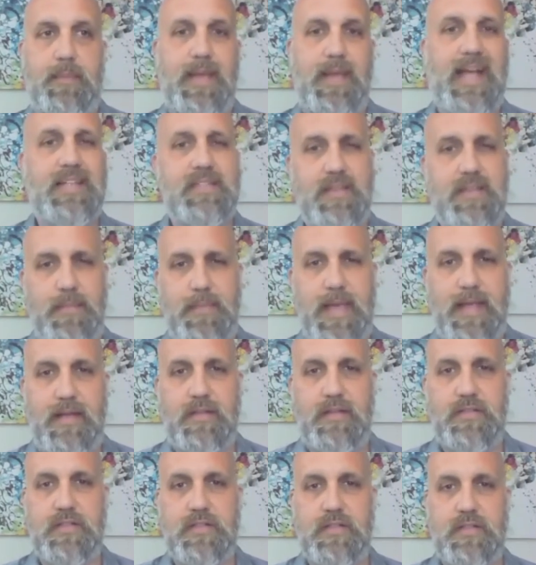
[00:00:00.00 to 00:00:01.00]
asset
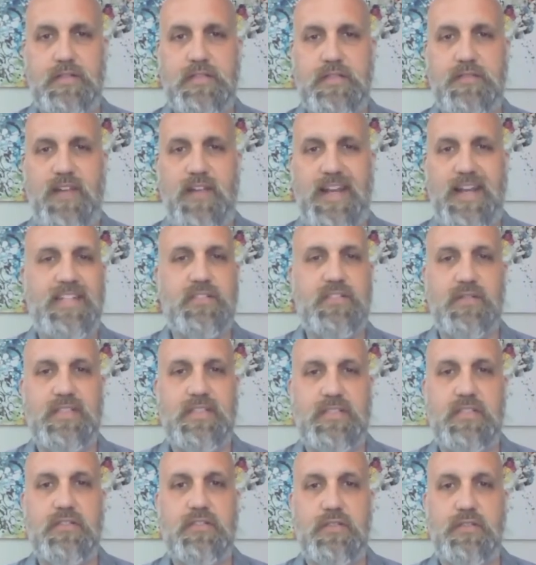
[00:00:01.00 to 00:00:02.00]
managers, financial
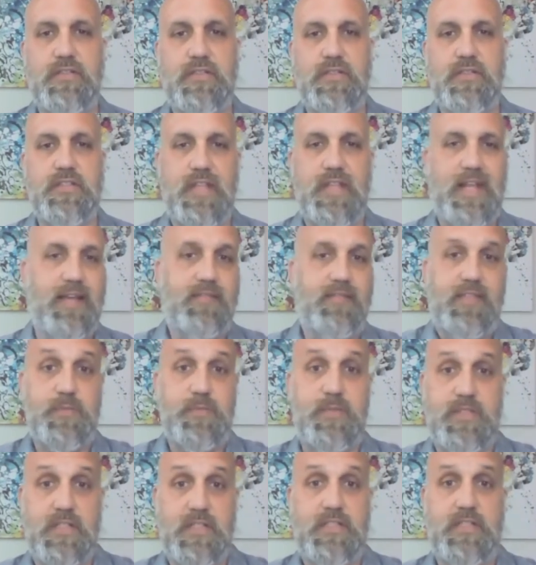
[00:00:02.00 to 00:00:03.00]
institutions that have these
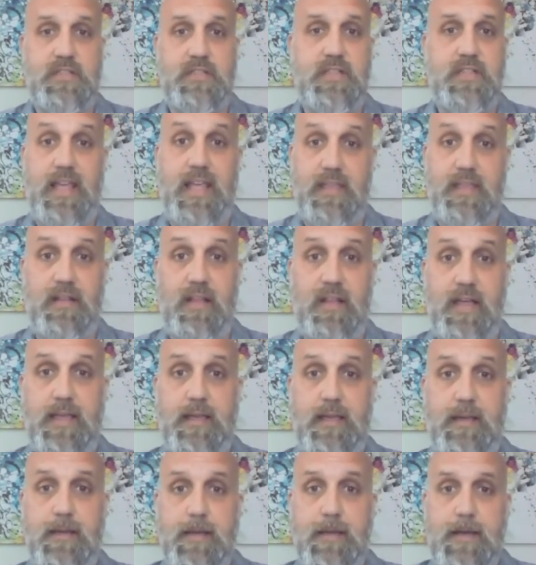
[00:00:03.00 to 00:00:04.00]
positions, and the
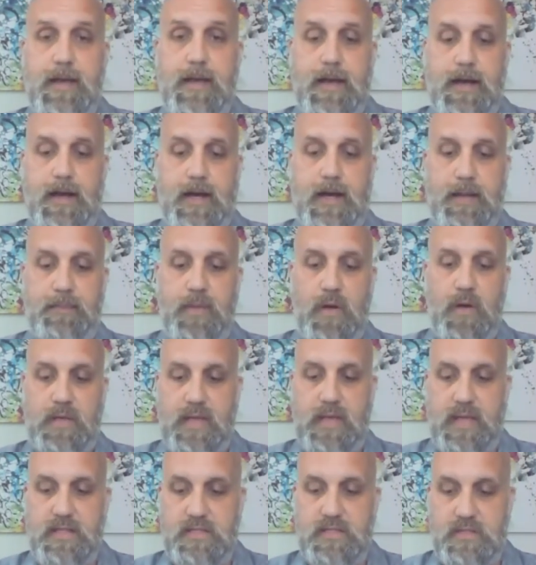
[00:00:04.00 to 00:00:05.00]
like.
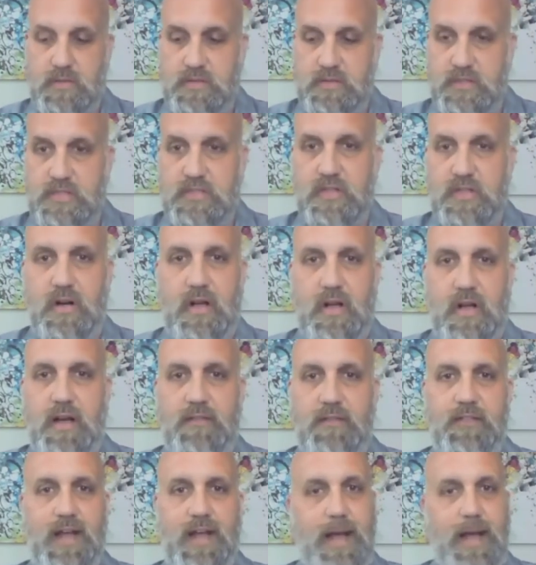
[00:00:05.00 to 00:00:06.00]
Okay, so to start
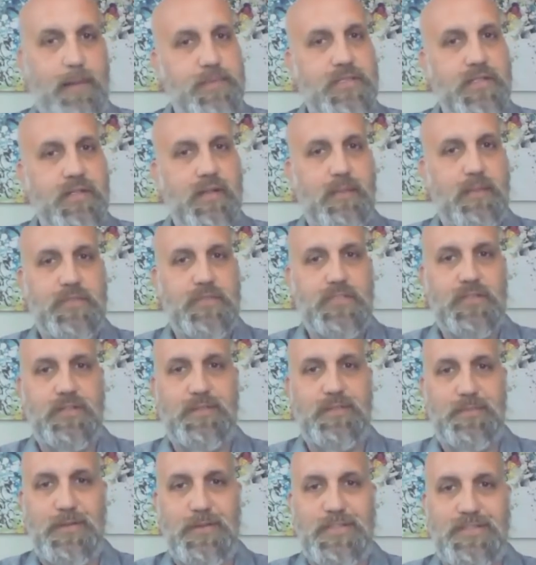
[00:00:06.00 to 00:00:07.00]
off, an option, I'm sure
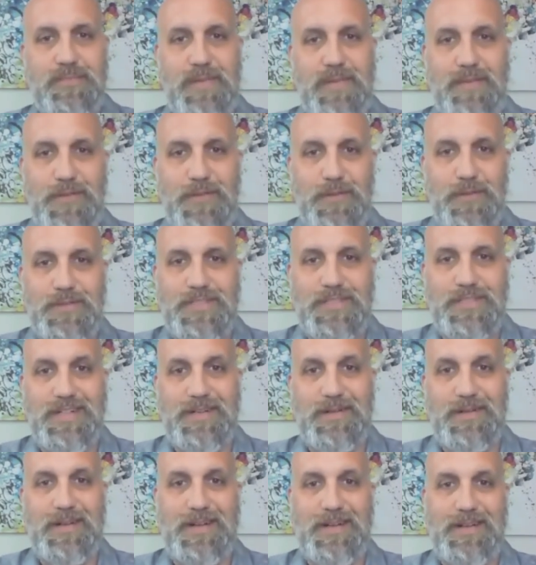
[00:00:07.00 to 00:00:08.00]
most of my viewers
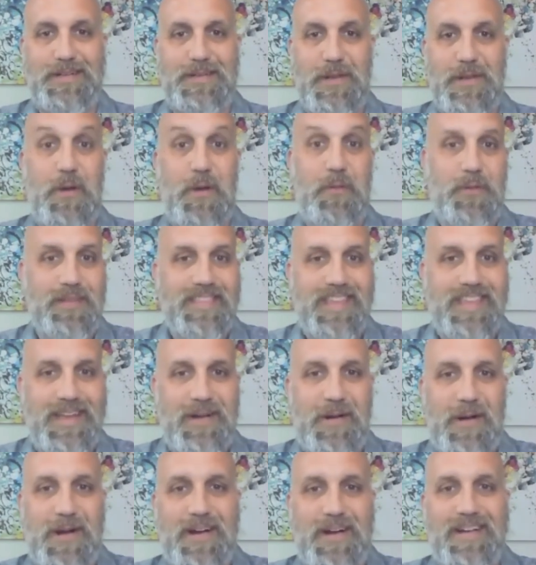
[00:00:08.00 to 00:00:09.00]
here know what they
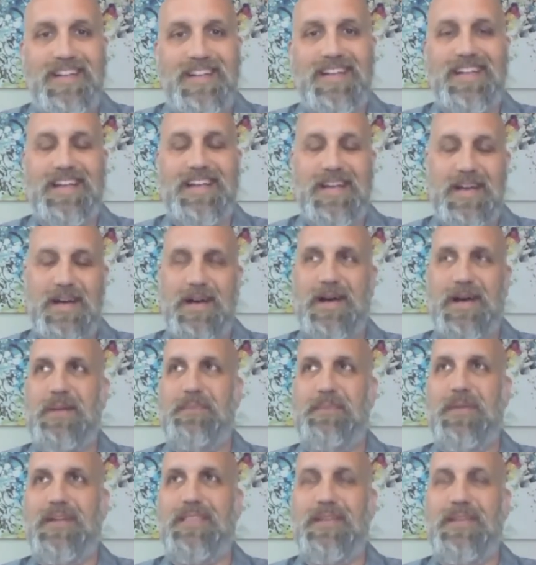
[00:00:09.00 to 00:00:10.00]
are,
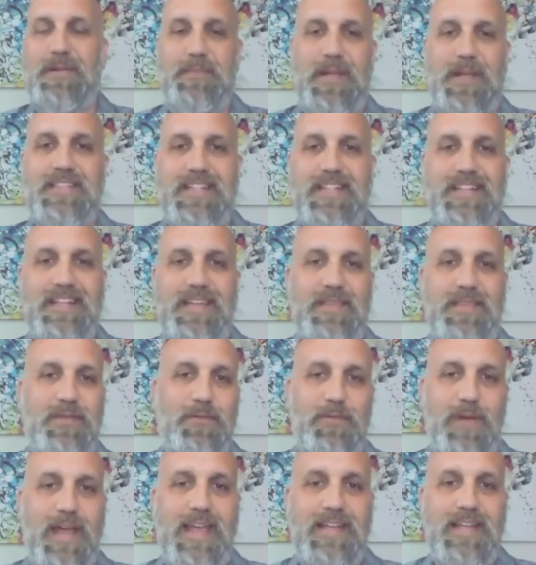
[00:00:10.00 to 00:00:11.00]
but they're basically the
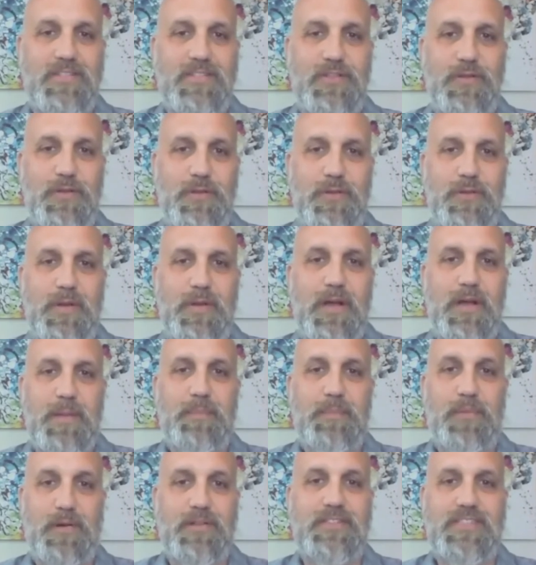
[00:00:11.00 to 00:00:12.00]
right to
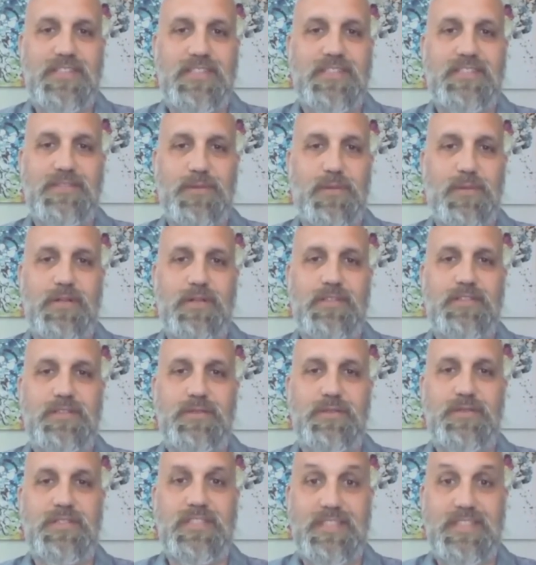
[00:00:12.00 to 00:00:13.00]
purchase or
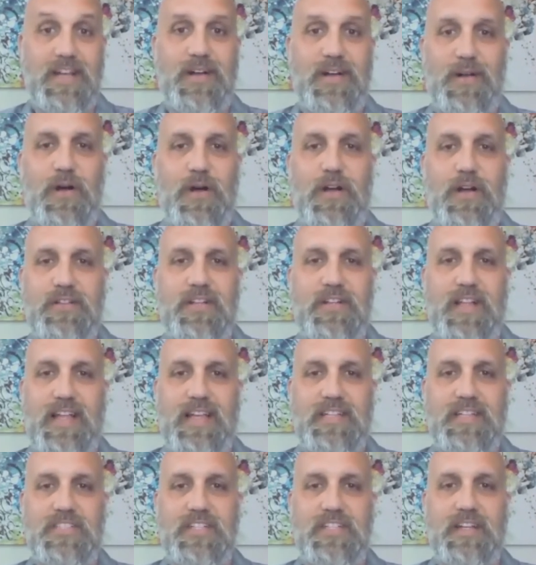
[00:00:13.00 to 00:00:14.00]
to sell
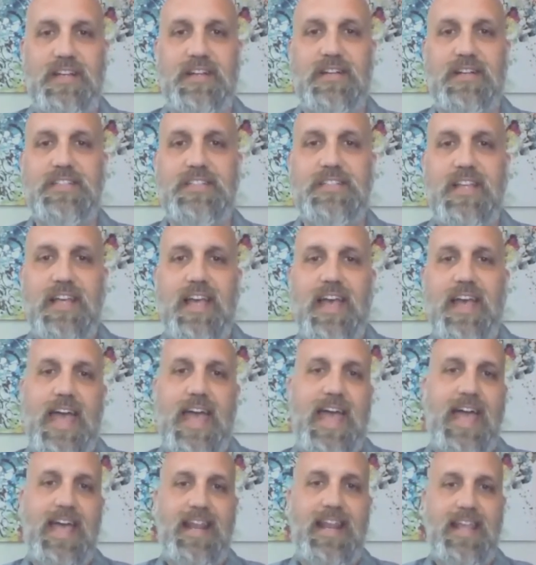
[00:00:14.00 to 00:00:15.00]
underlying shares
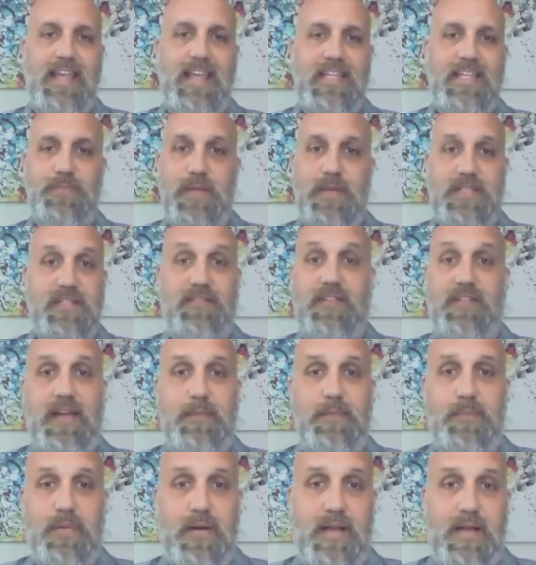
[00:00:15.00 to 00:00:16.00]
at a
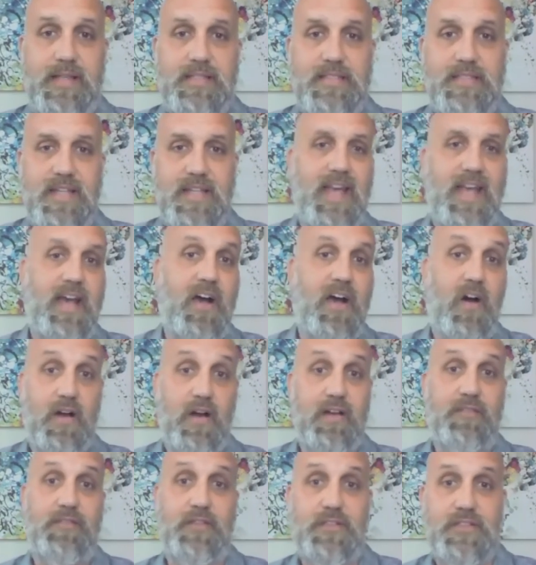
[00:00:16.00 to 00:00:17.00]
specified price
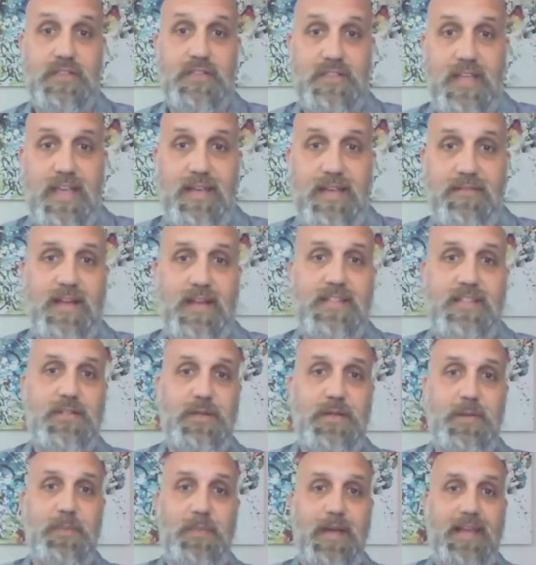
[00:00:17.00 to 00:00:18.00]
on a future date, right? So
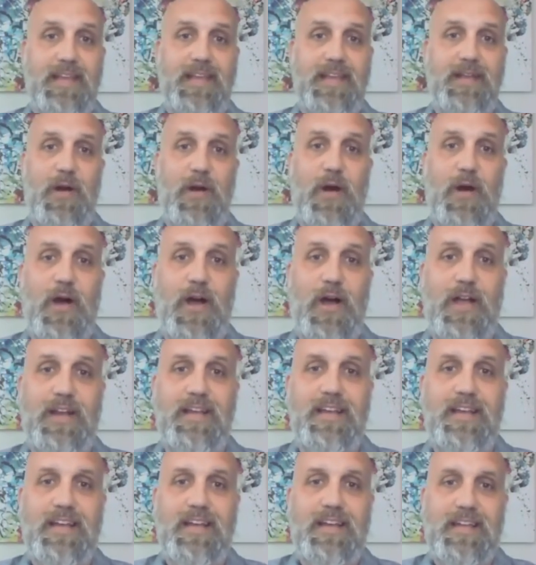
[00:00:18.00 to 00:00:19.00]
you're betting on
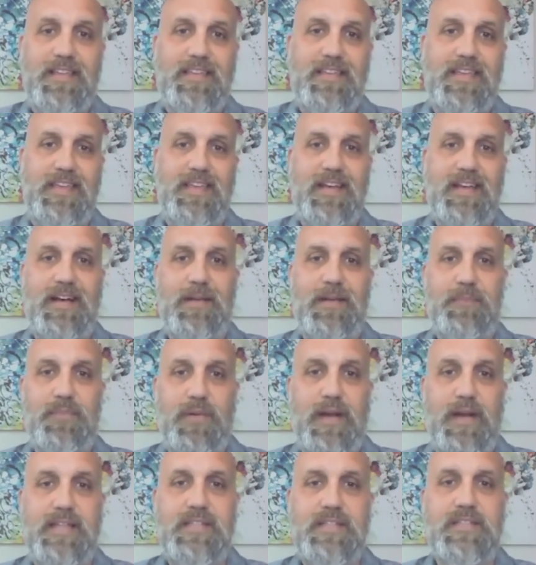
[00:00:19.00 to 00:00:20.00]
the
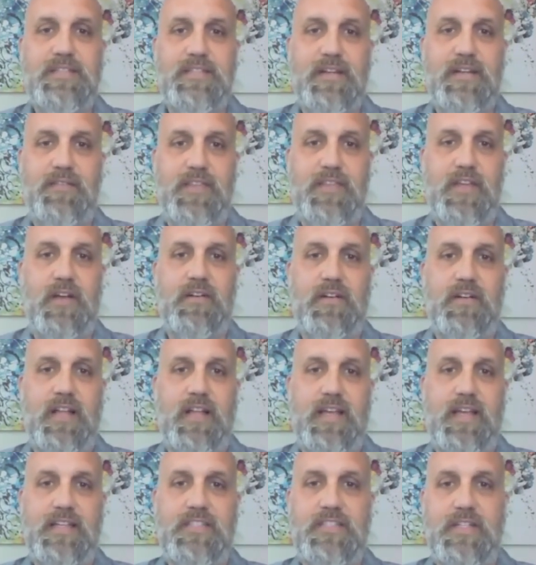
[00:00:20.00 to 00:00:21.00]
price of the
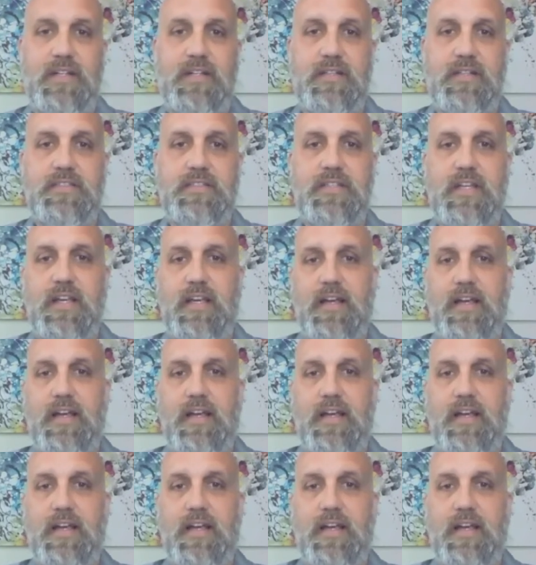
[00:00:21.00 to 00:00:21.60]
underlying shares